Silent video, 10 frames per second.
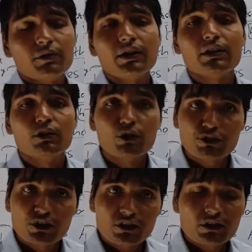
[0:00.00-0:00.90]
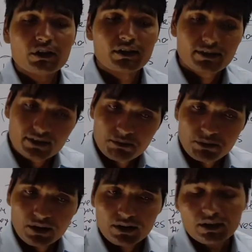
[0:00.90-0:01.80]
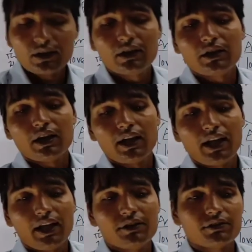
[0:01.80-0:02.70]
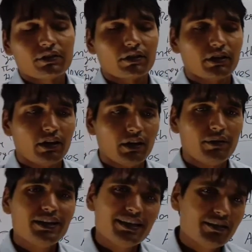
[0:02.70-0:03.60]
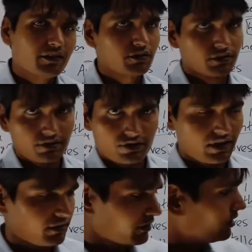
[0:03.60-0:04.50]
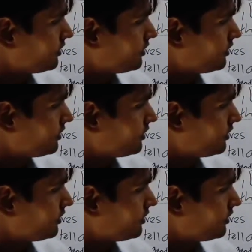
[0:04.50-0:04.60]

very lucid, simple, and very easy to understand.